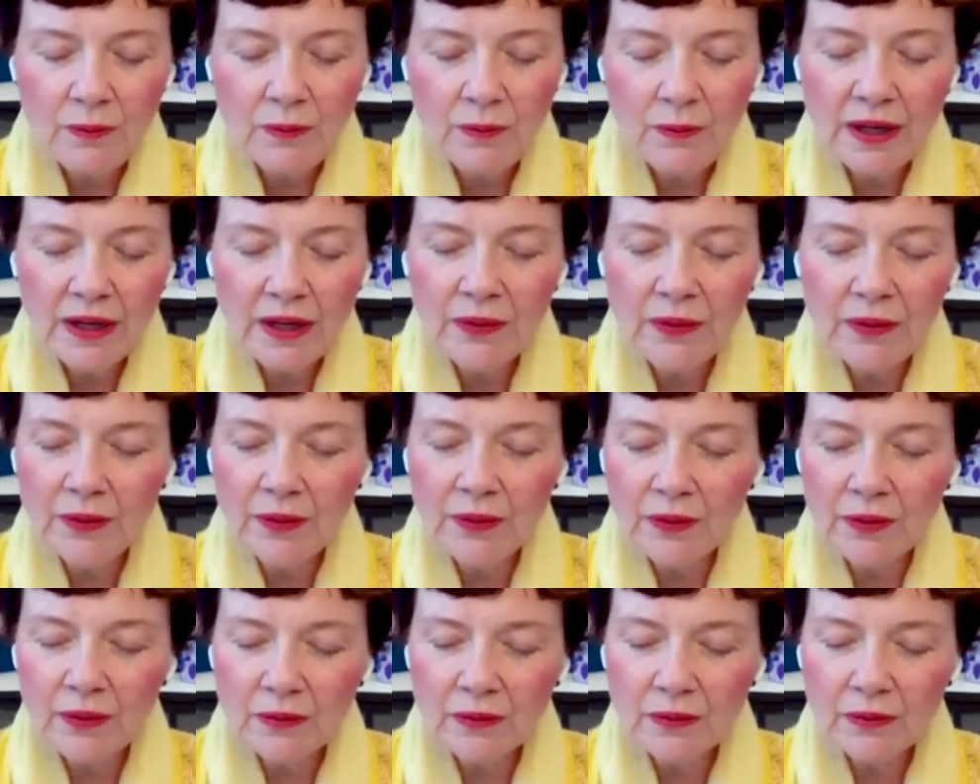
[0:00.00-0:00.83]
what
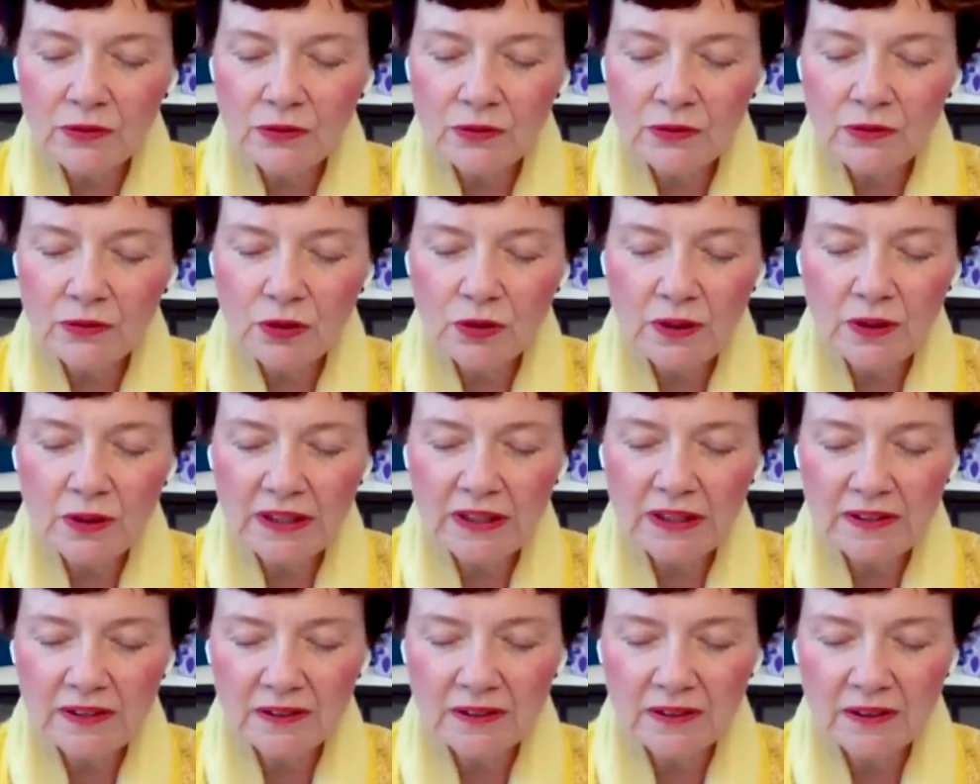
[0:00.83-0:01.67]
other
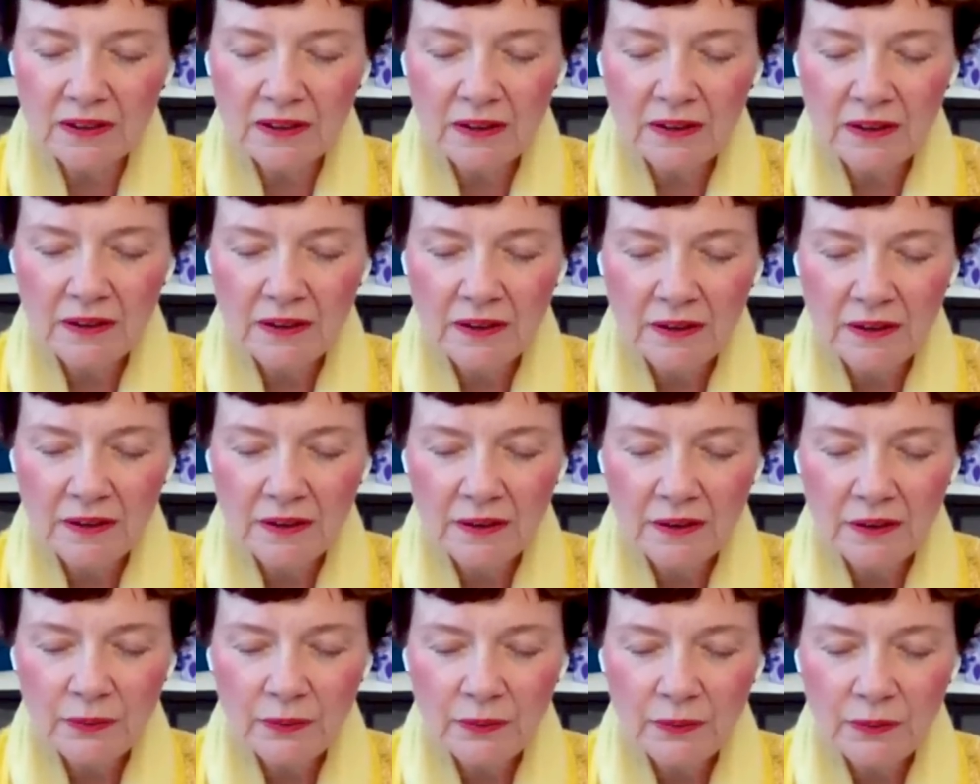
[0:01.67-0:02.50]
choice
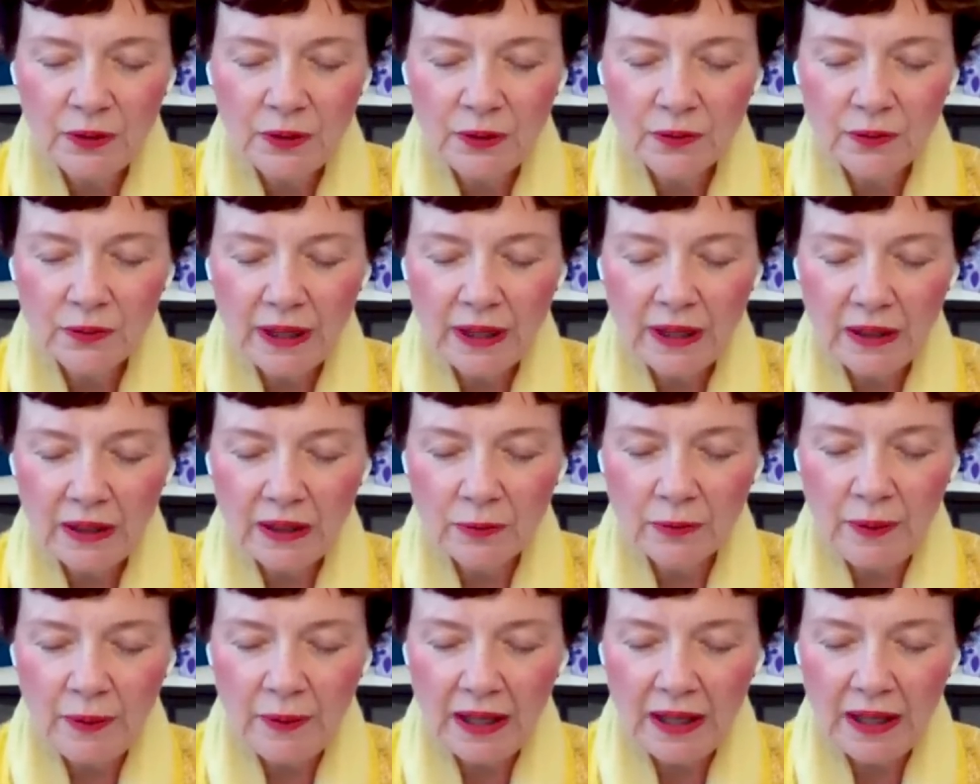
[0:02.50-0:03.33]
would
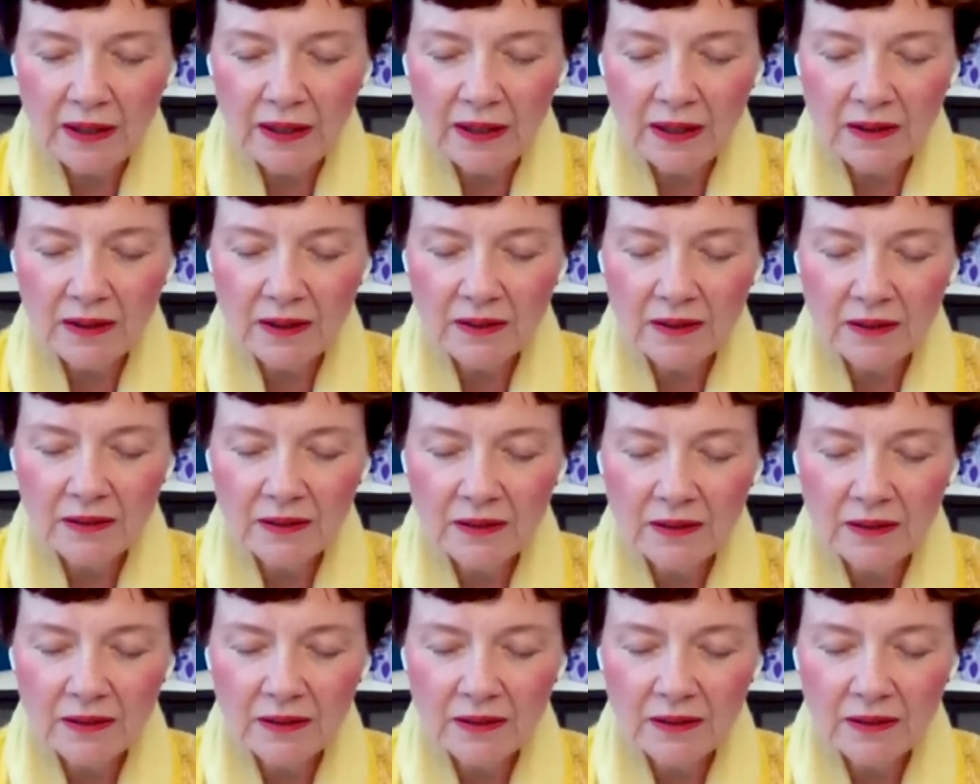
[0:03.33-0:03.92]
Creator make